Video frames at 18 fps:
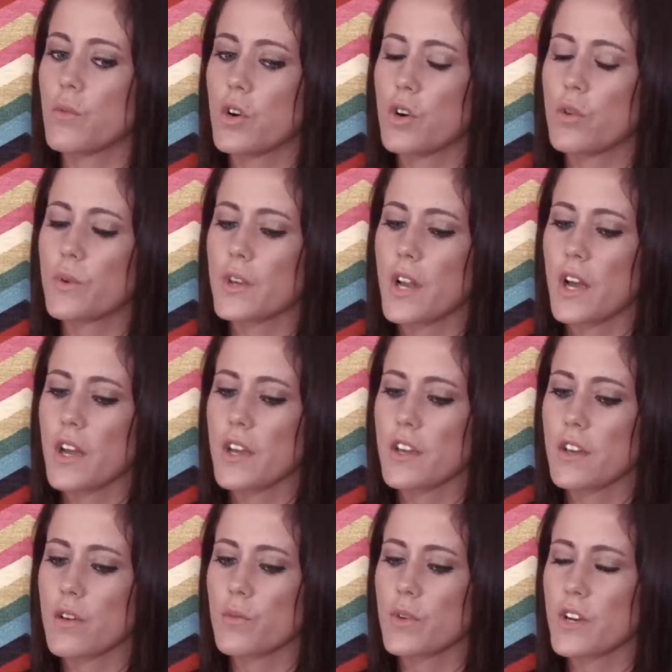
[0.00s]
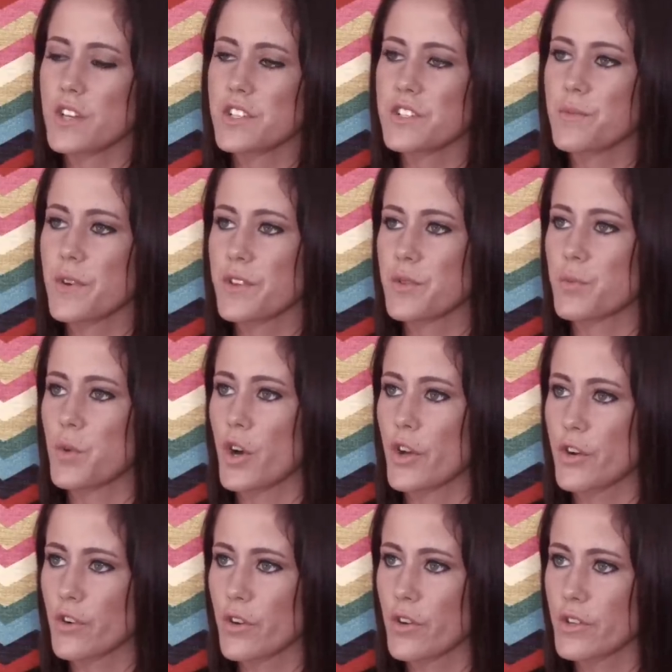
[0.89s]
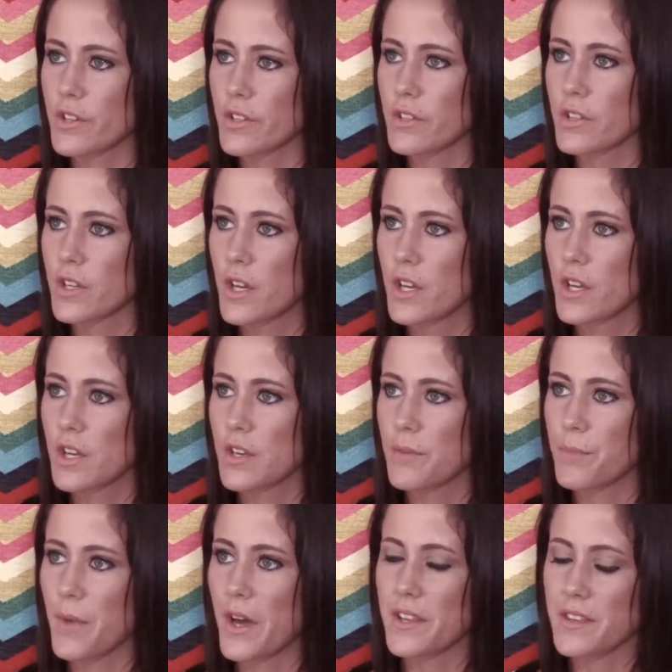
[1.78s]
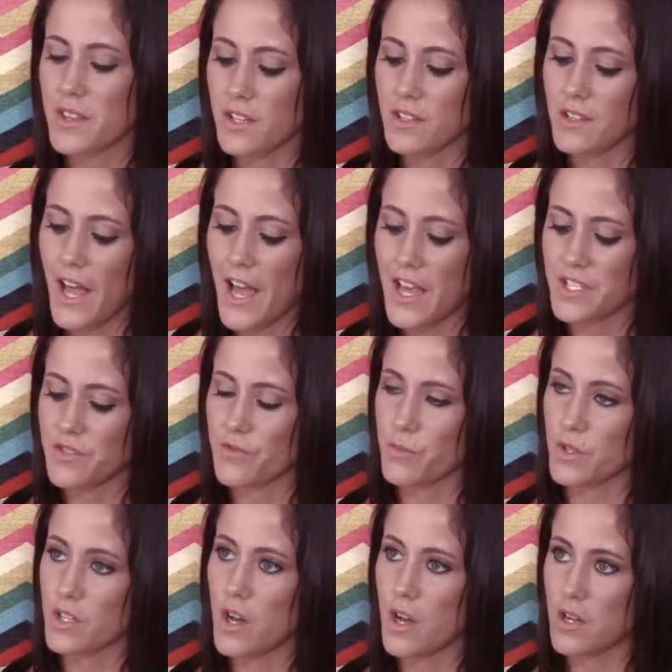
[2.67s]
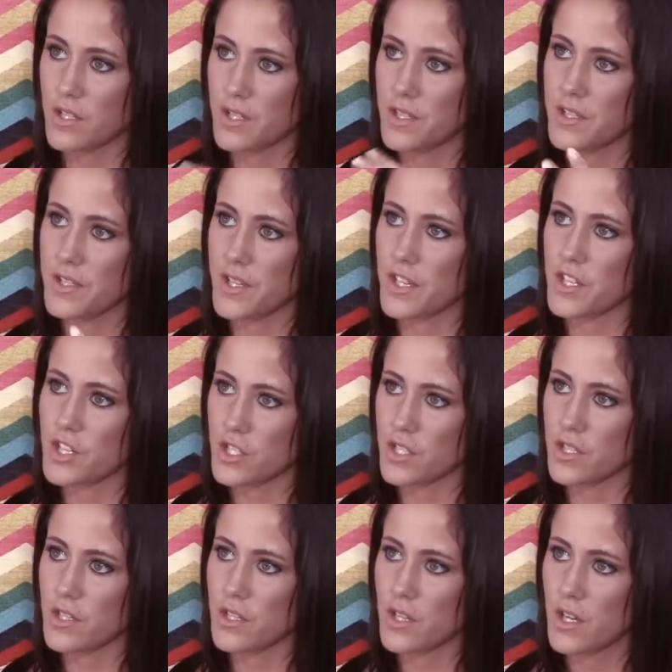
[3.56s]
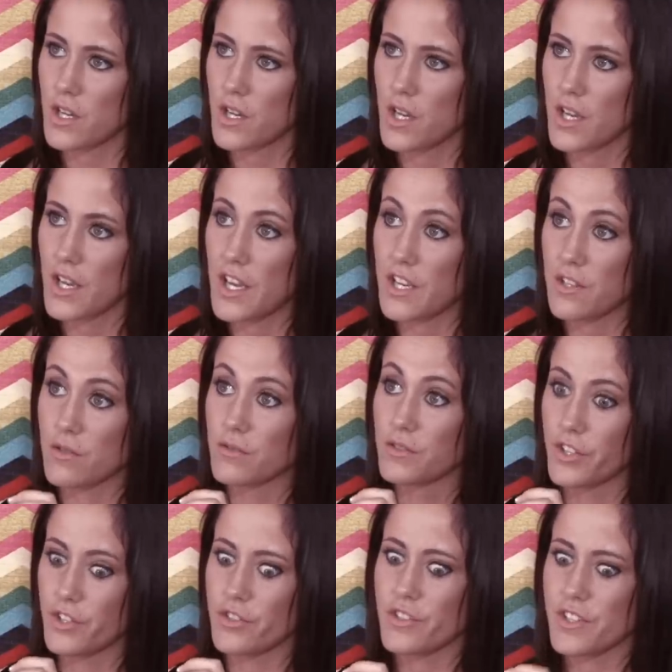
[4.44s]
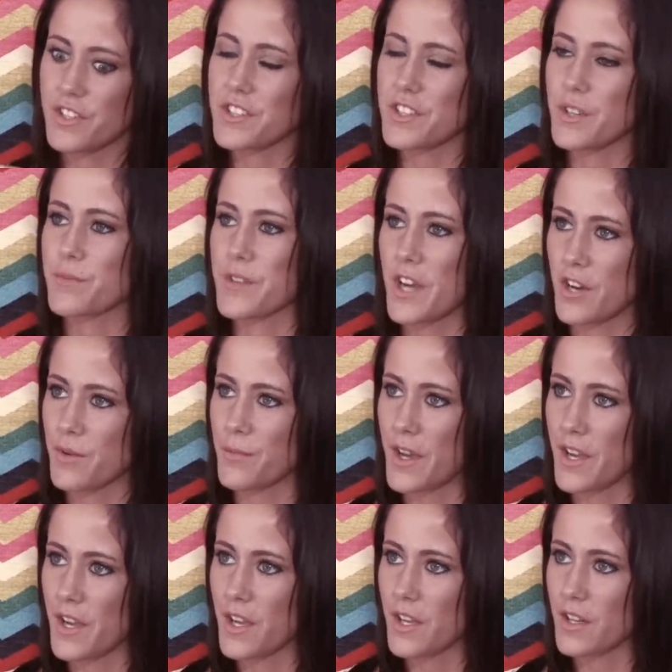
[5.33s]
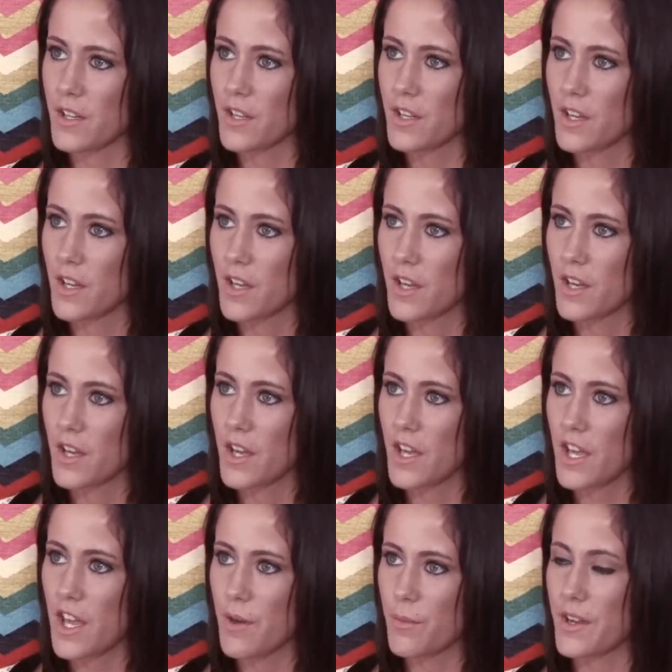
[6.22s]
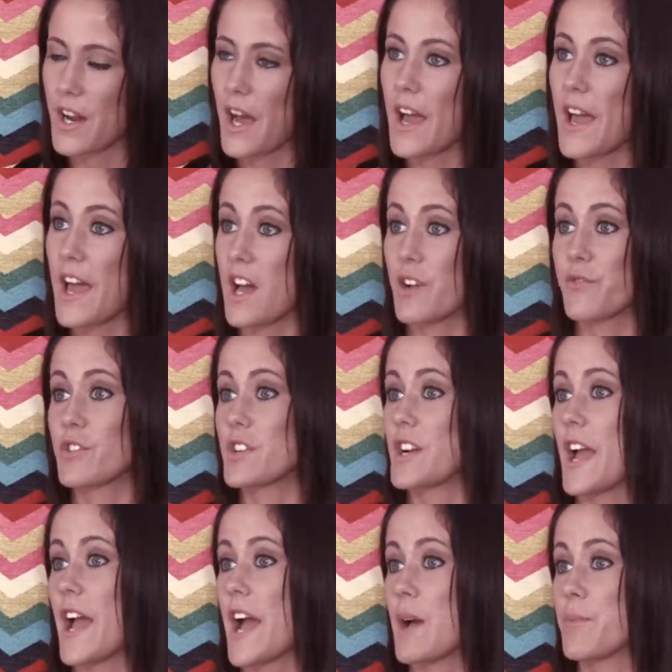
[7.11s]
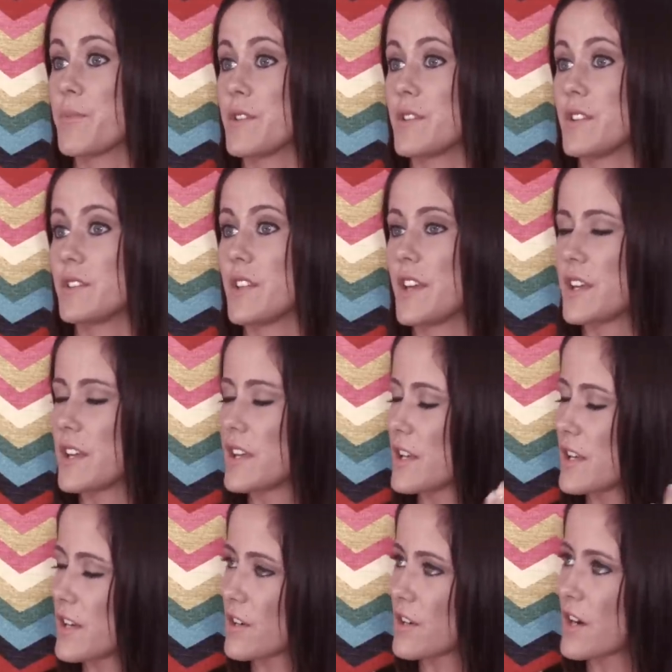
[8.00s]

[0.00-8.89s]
well, when I when I sprayed the water on her, my the glass from the condensation, it literally slipped out of my hand. Oh, okay. And when I after it happened, like it hit